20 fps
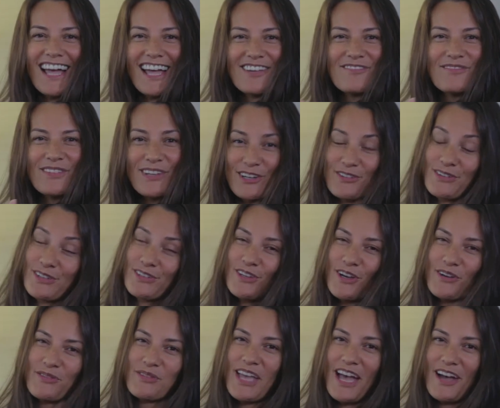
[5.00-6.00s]
I'm here with
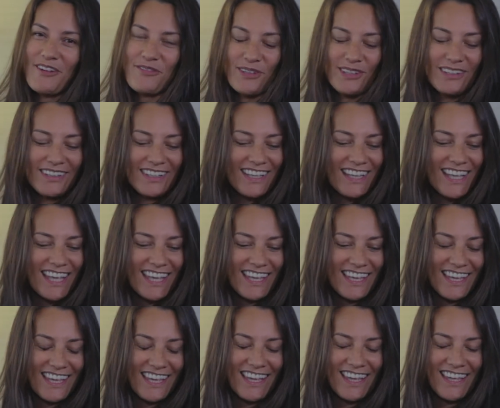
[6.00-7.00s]
Tom Campbell.
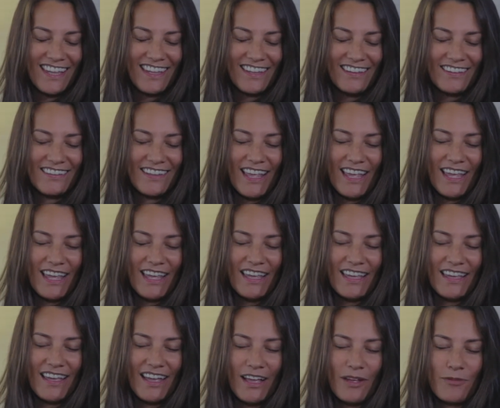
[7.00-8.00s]
He is
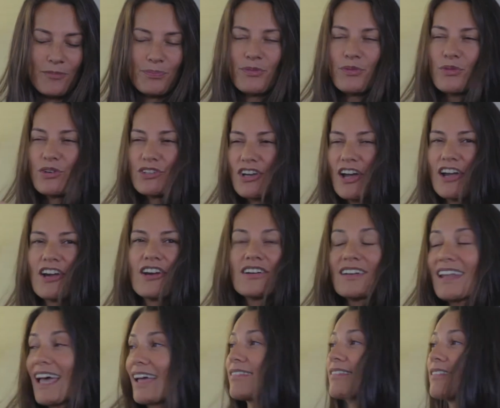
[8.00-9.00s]
a
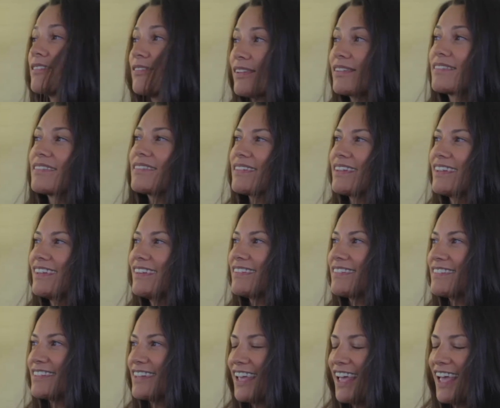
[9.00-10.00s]
retired NASA
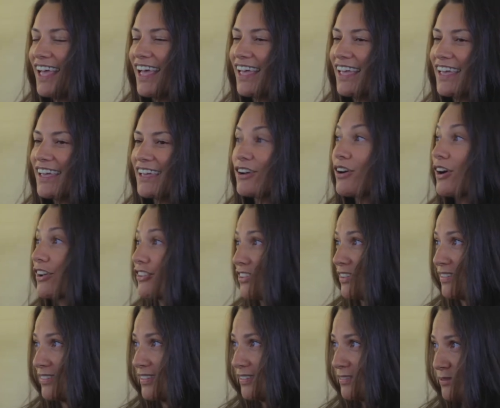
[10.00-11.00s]
physicist, a
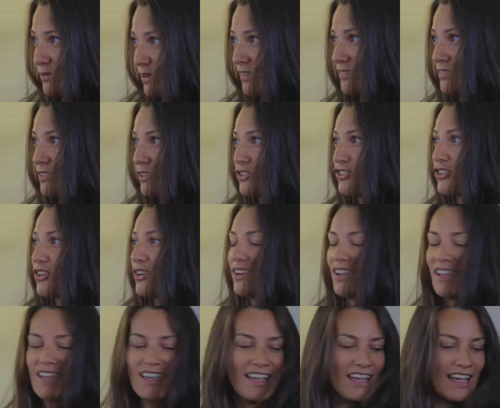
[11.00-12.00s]
consciousness
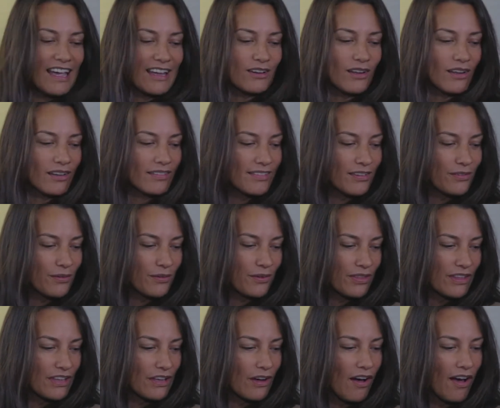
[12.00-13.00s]
researcher, and also
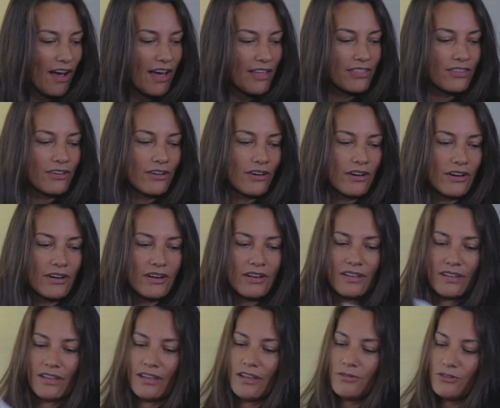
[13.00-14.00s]
the
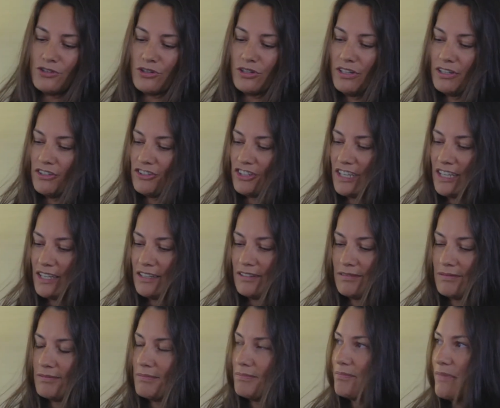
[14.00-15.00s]
author of
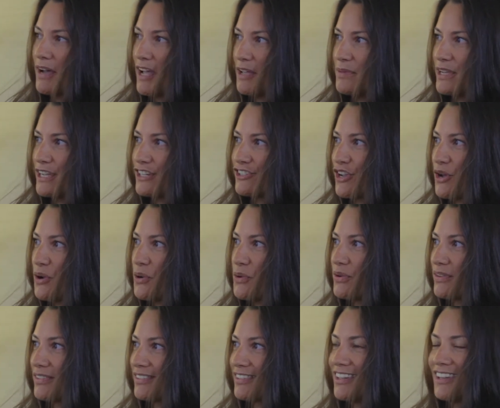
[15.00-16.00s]
trilogy My Big
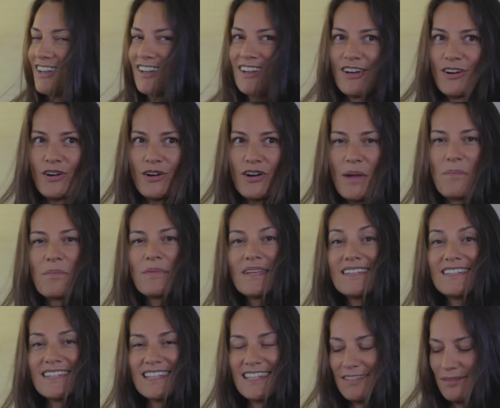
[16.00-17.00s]
Toe, or
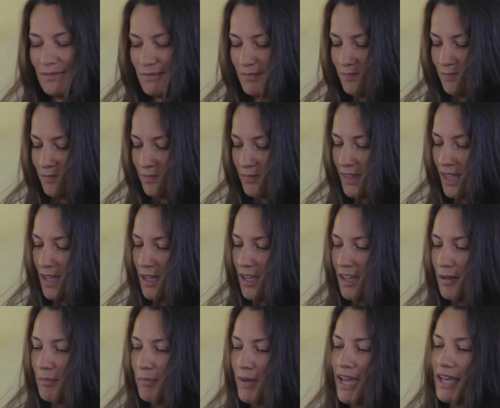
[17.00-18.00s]
MBT,
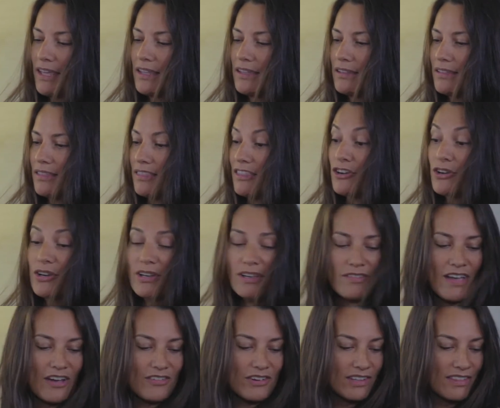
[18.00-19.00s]
My Theory
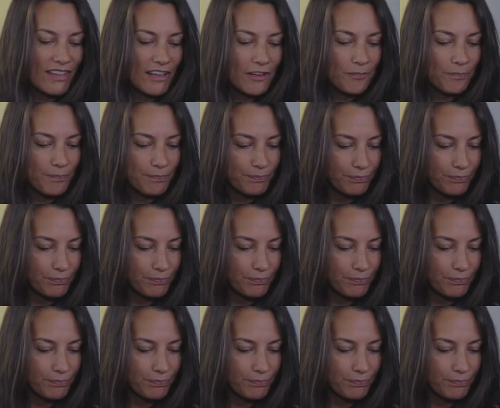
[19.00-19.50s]
of Everything.